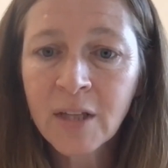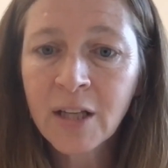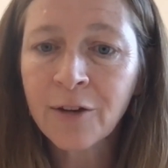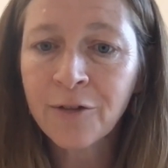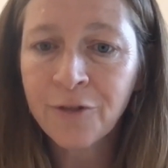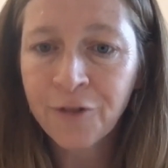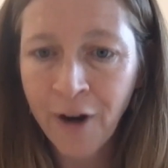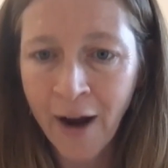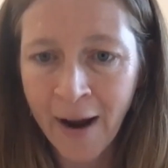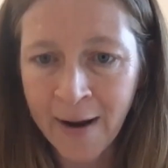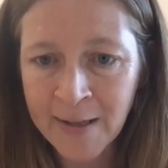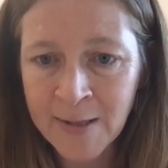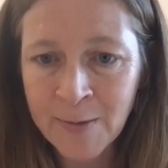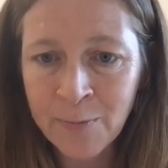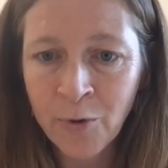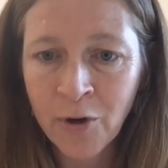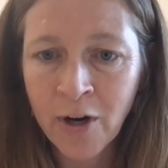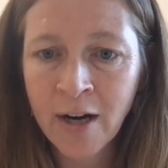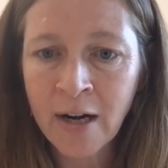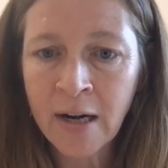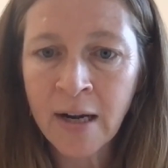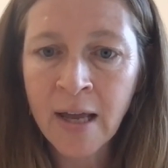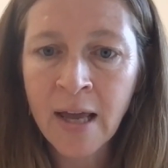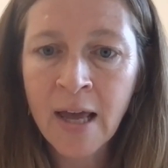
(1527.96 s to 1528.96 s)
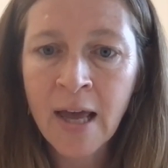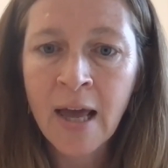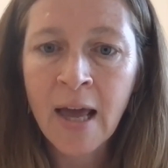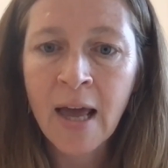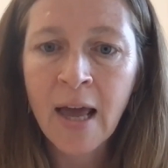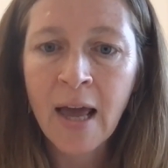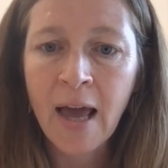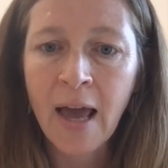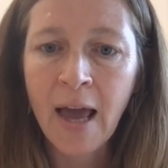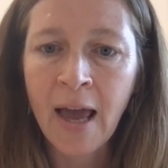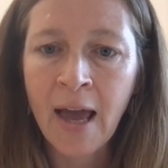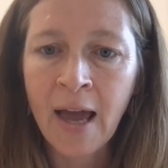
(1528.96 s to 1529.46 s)
for export.
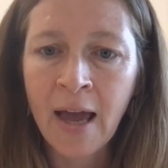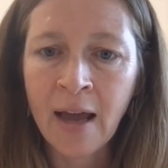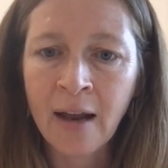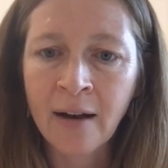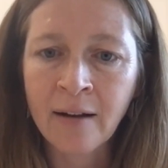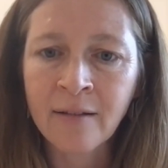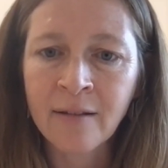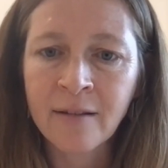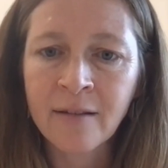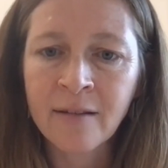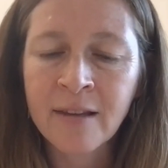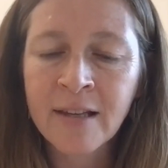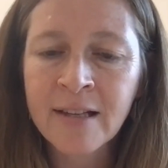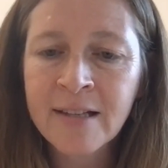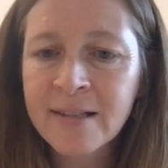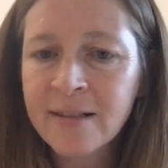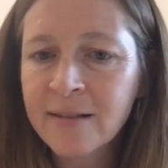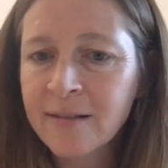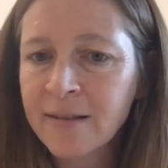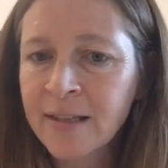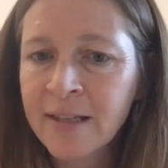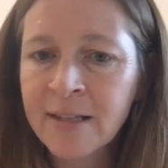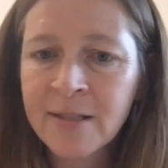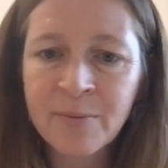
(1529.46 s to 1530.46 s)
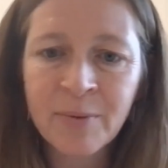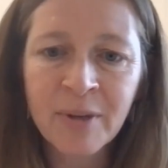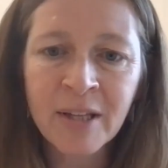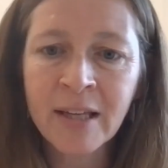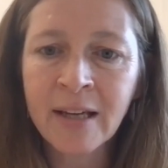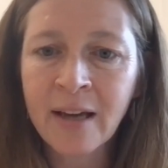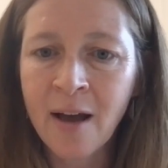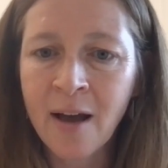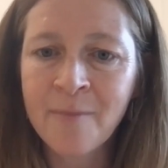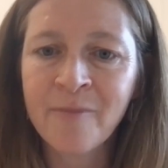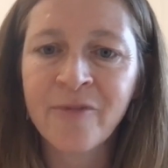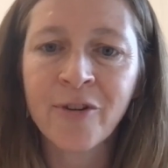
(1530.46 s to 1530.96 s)
And these these really
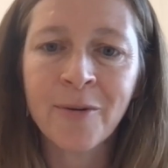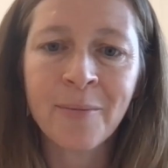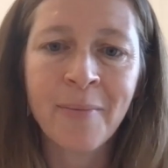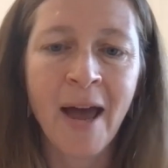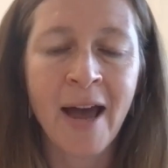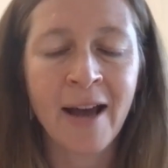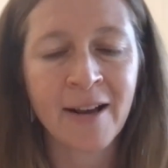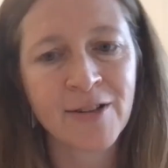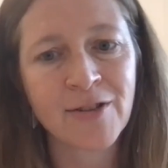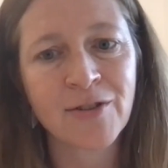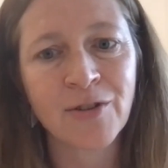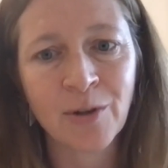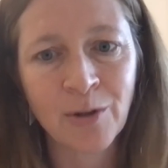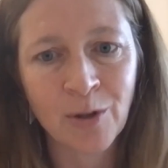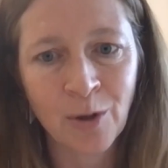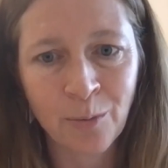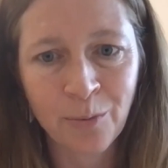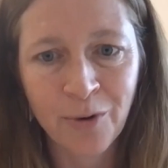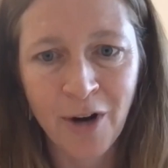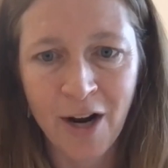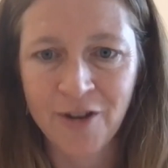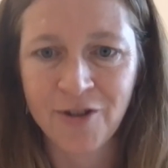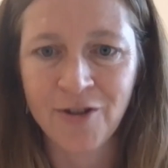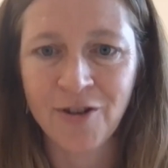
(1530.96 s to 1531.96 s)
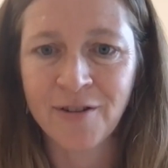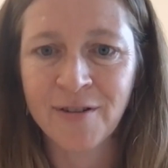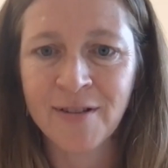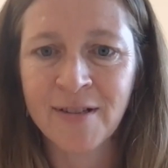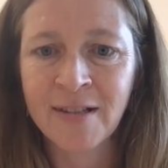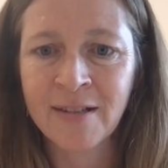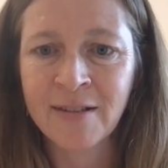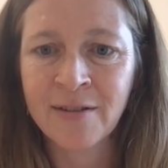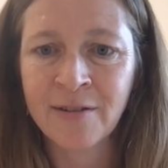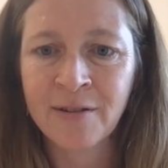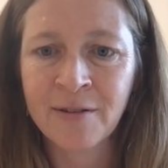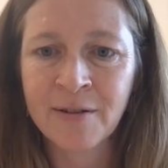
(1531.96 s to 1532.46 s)
come from external pressures.
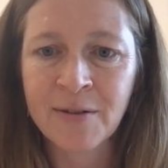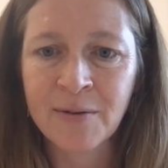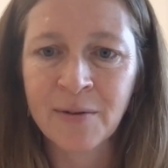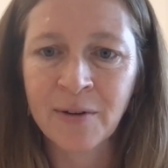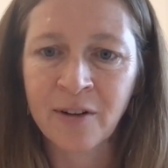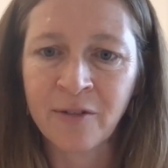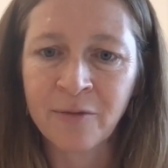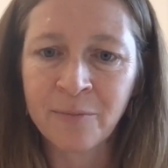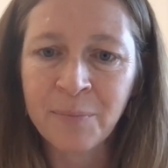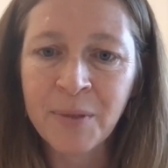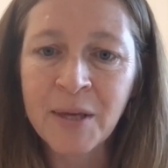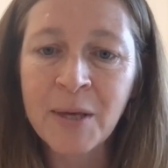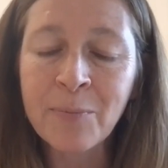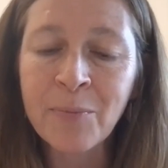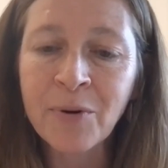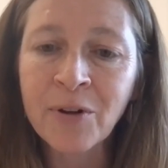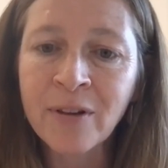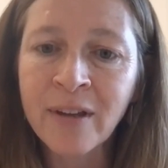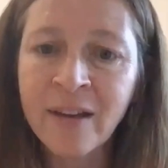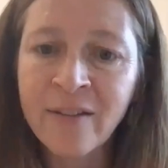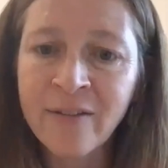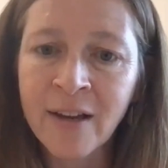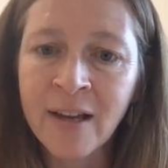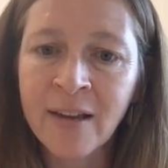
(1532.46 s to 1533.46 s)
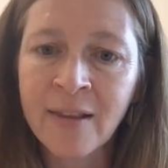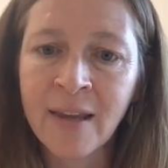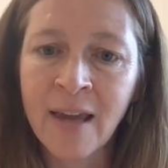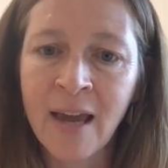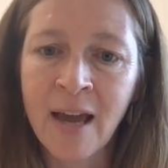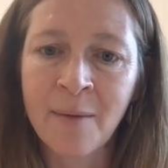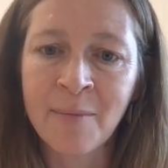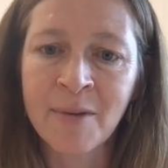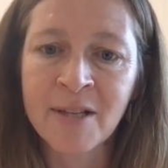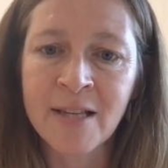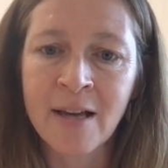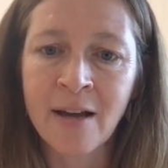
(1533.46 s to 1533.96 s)
These are sort of people living in the
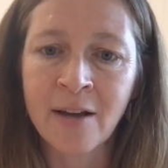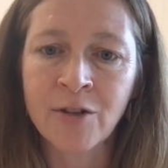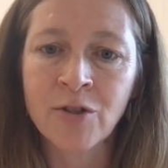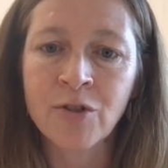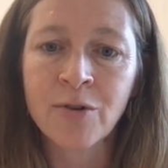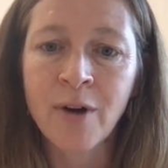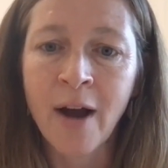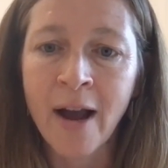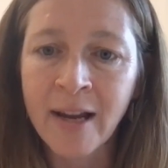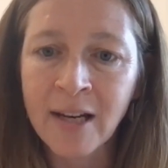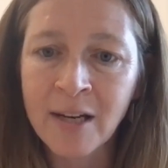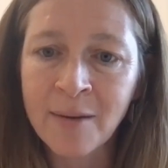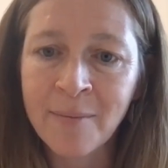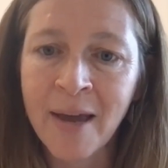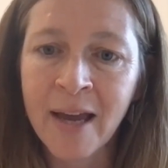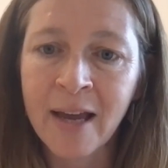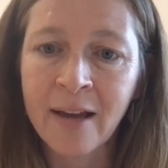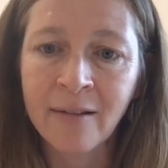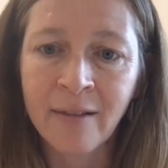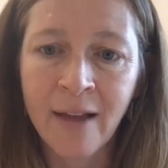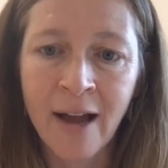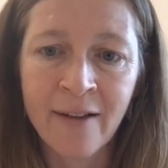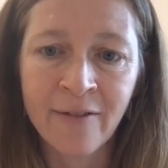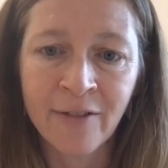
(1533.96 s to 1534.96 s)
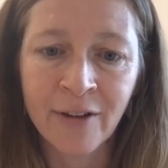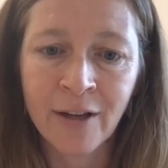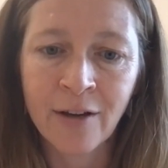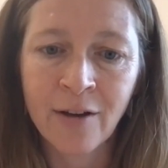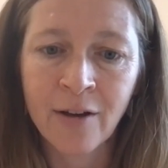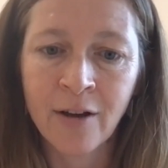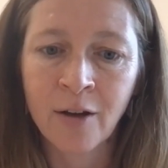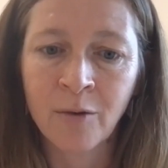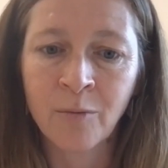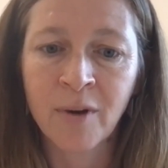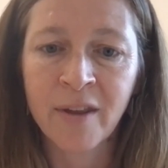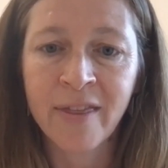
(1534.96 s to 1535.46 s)
Amazon trying to make a
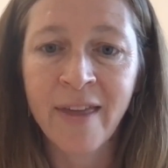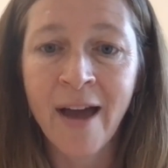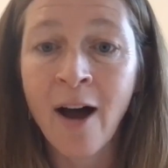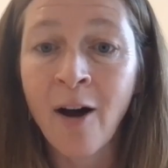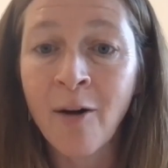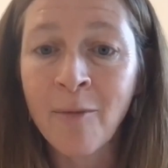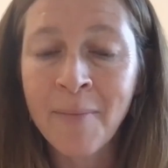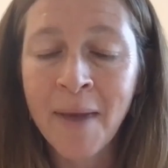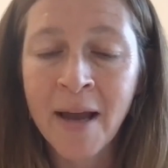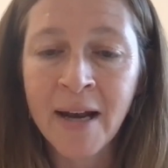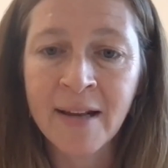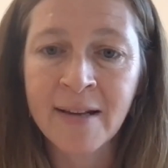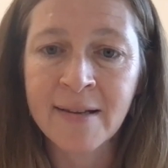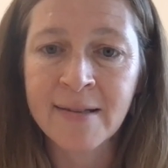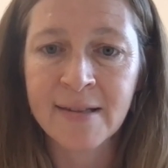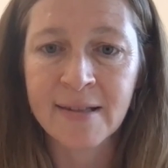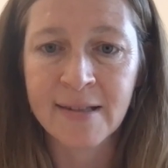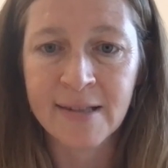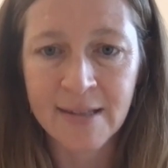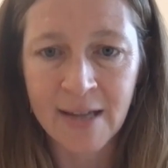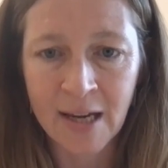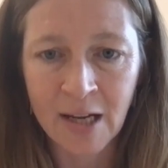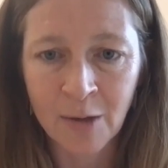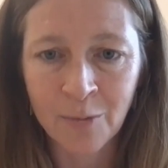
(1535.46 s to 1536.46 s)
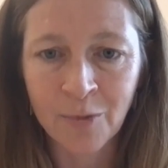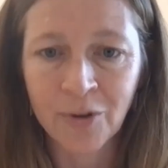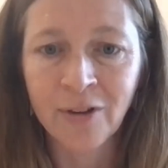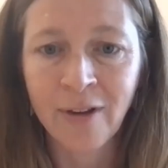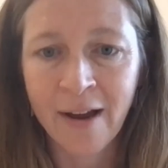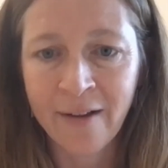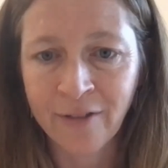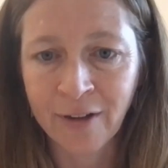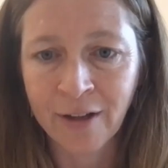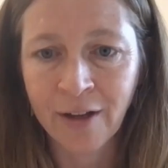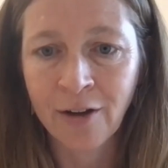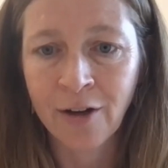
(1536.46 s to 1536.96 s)
livelihood without many sustainable
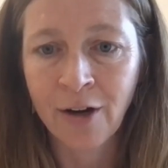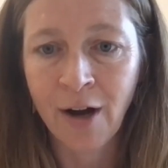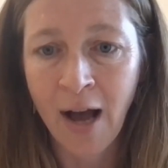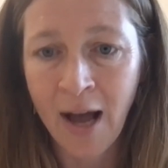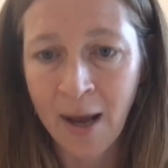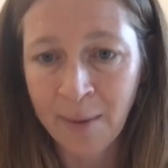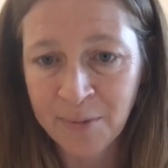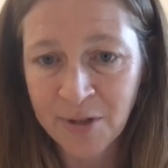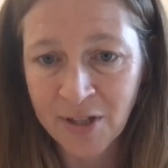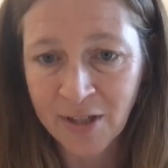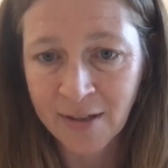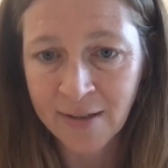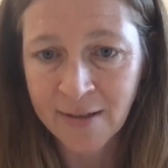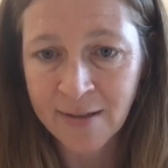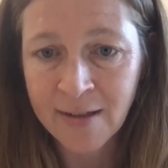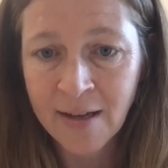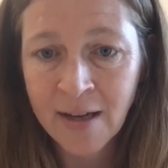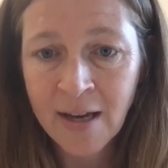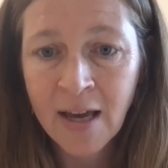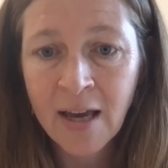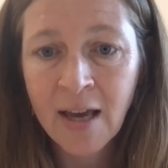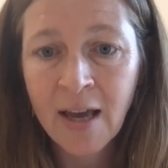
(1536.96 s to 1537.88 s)
livelihood options.